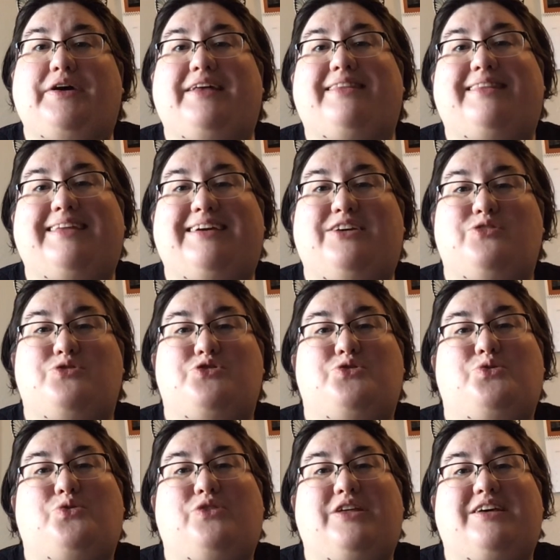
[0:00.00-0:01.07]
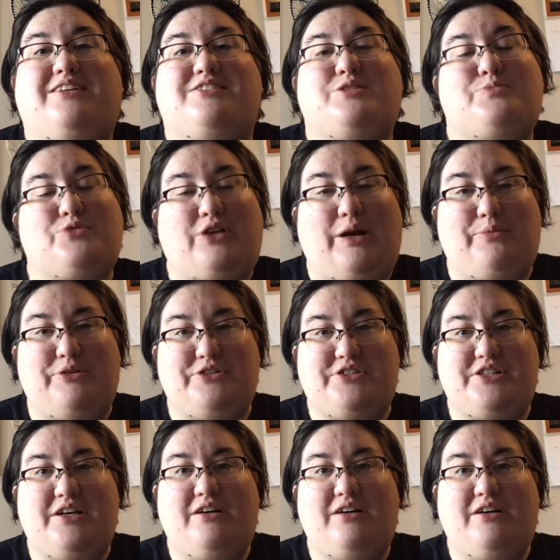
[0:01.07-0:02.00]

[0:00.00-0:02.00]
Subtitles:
and thank you to the subscribers,